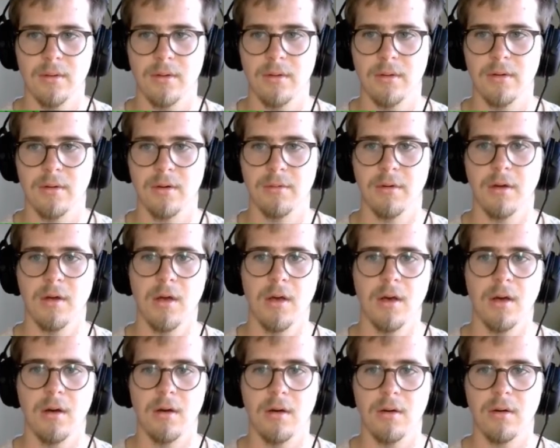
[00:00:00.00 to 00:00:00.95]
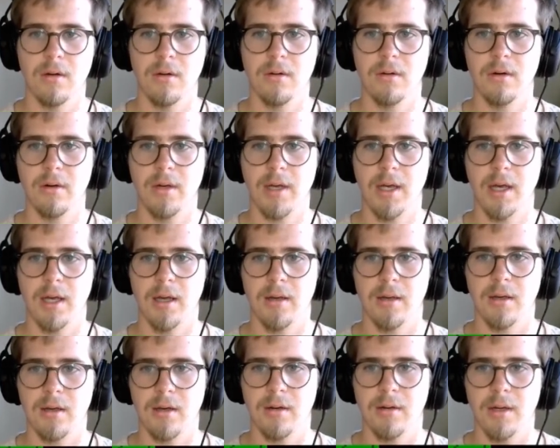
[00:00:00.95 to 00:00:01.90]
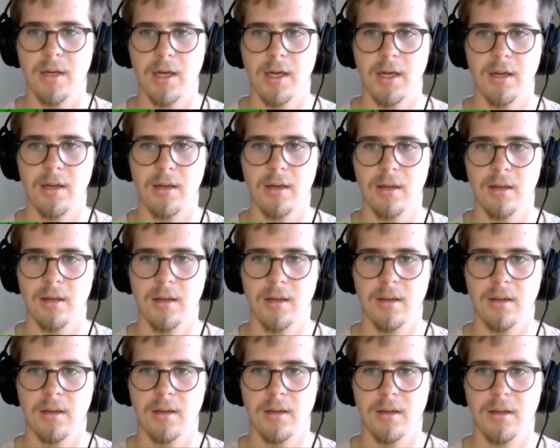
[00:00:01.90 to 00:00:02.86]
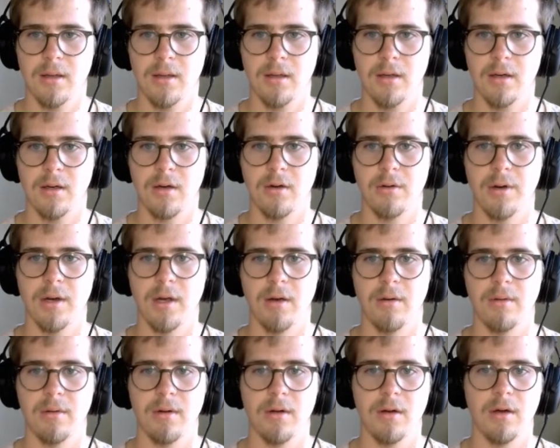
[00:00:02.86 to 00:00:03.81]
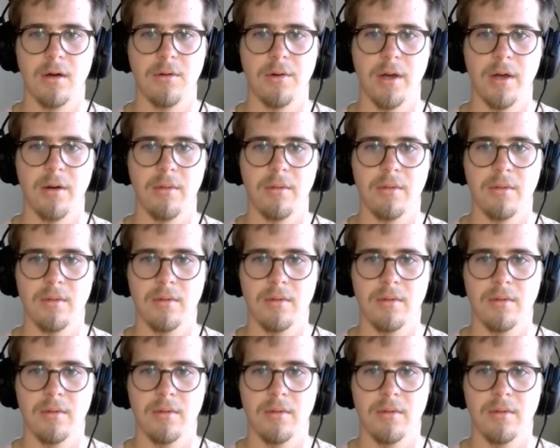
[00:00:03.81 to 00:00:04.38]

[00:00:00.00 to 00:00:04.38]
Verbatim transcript: Oh oh okay okay. Oh no oh no